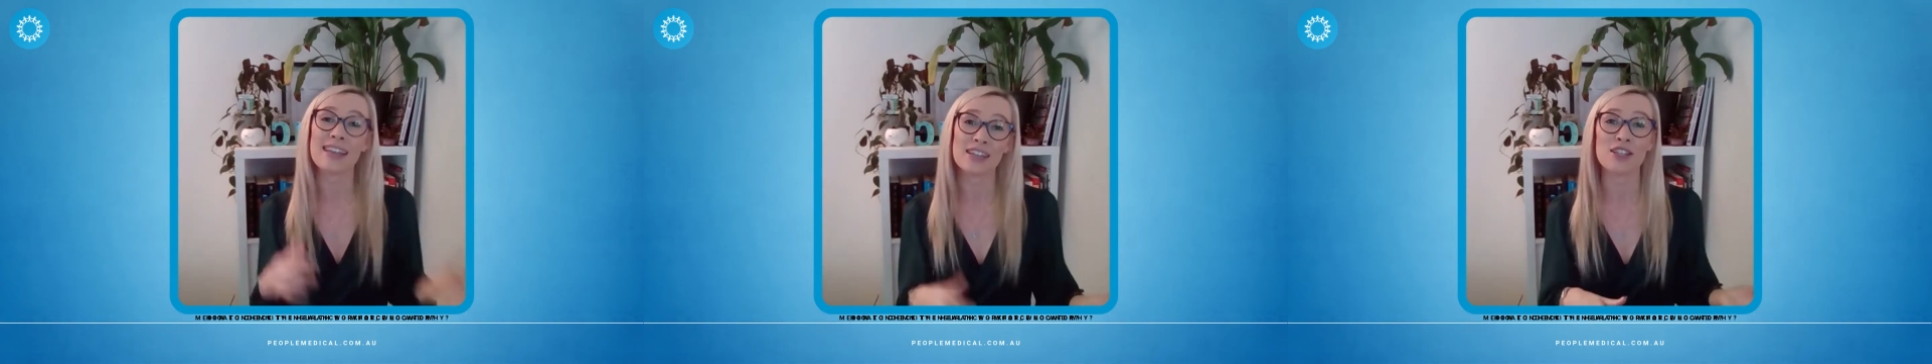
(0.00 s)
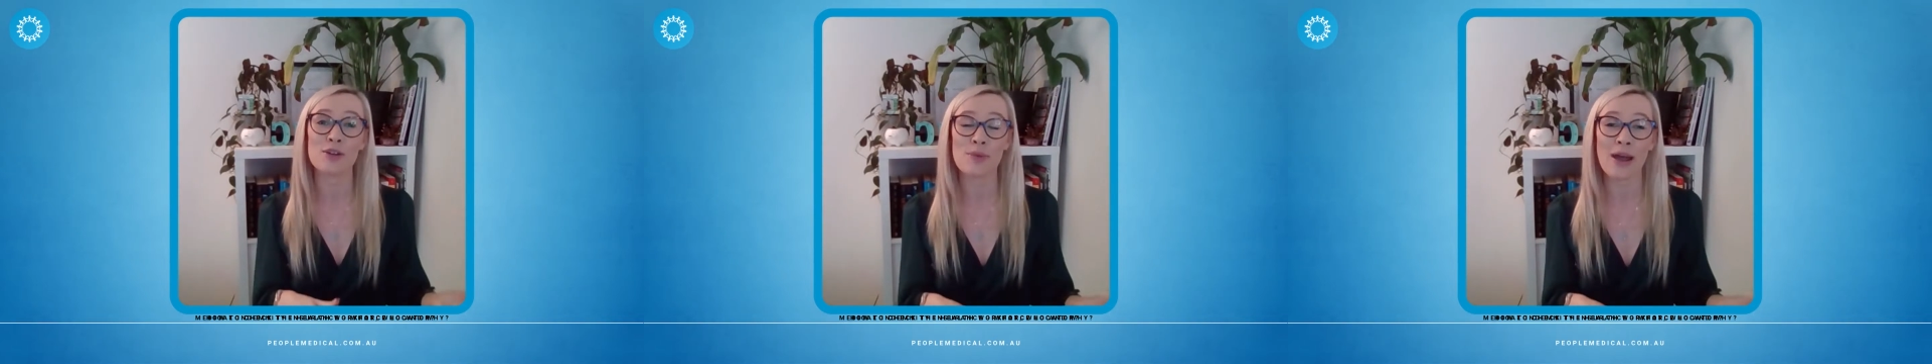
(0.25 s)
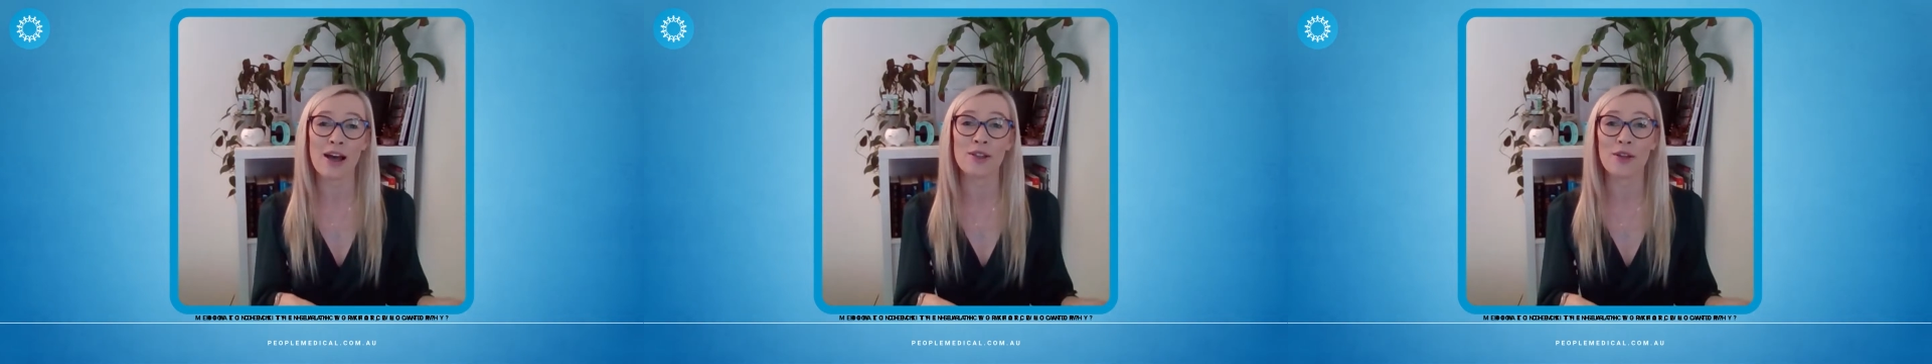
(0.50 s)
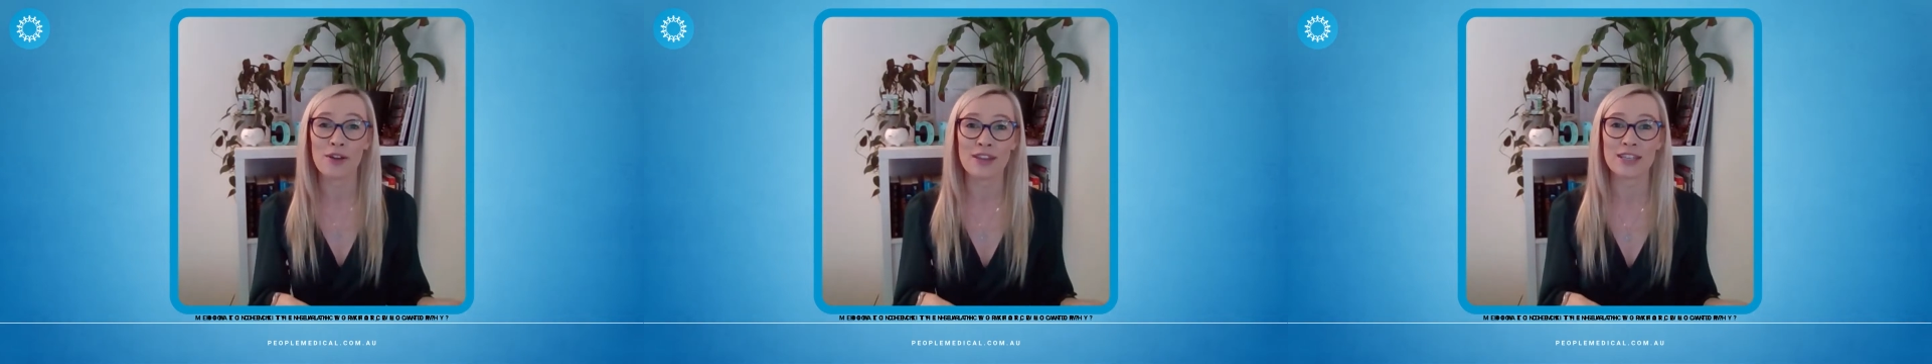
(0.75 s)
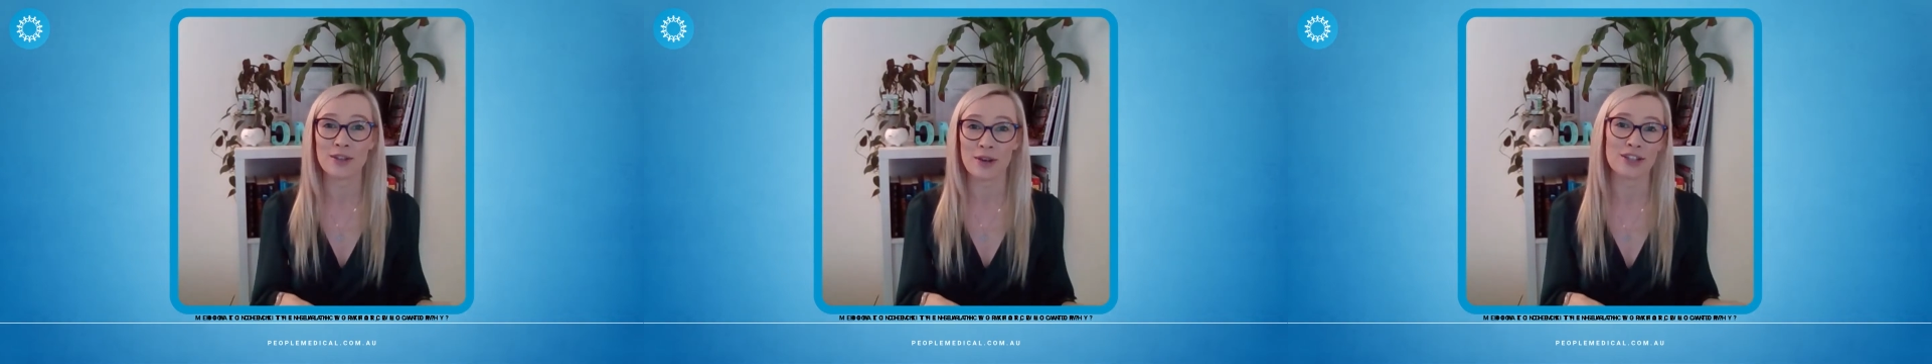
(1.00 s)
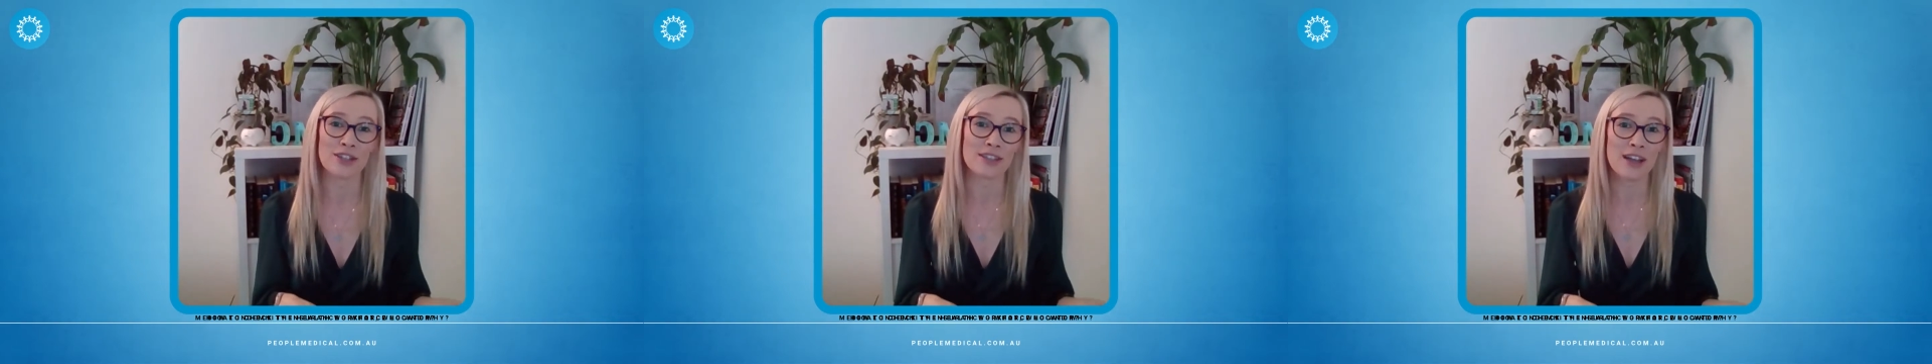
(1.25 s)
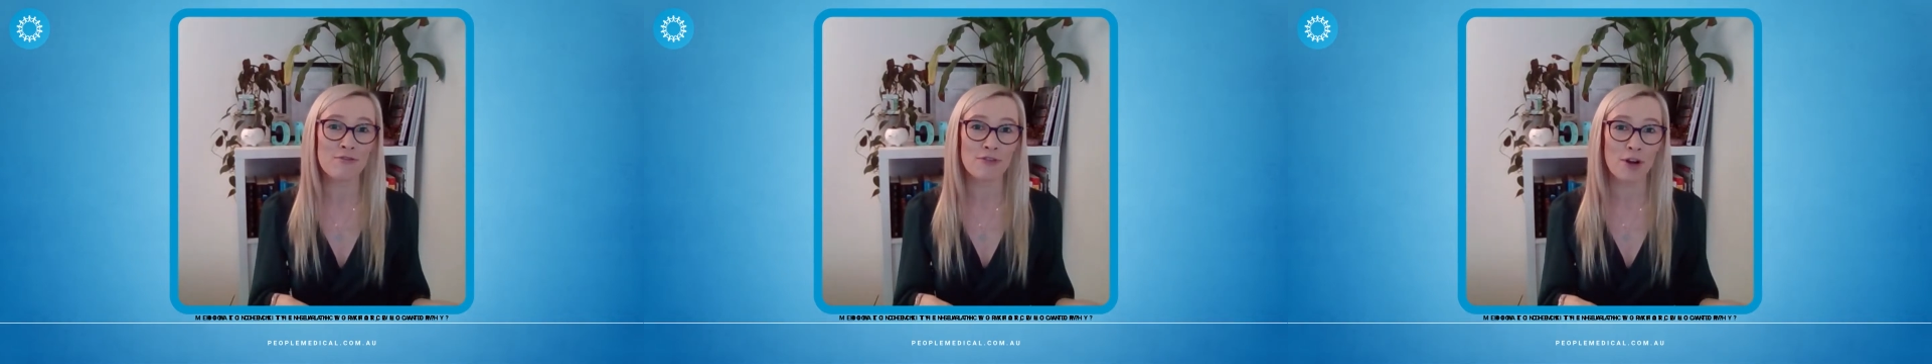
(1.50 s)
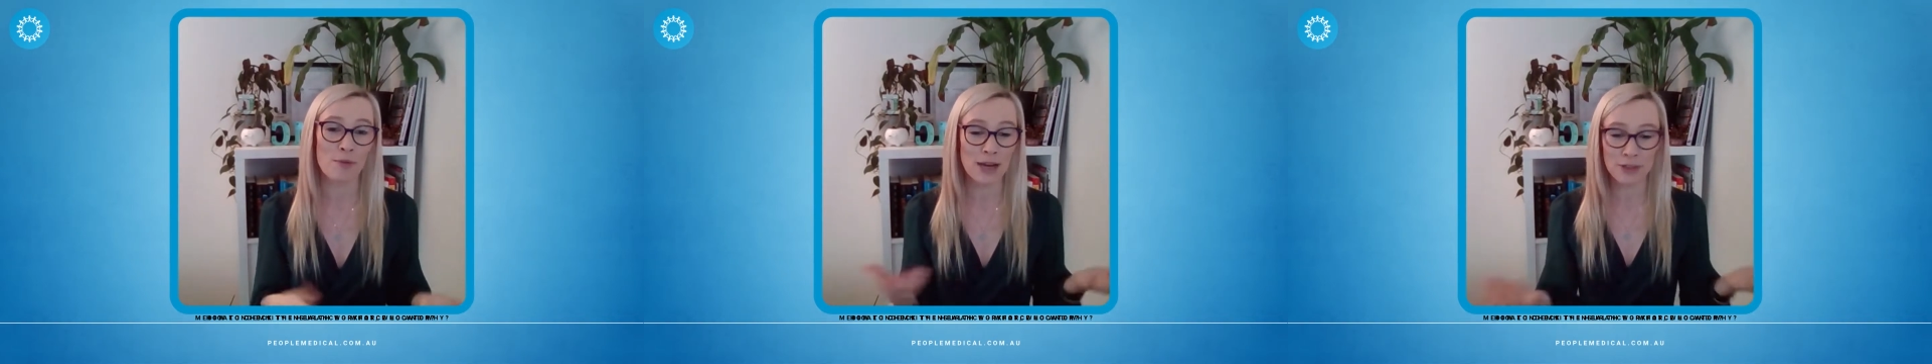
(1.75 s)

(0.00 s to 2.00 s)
actually where a lot of these questions come from.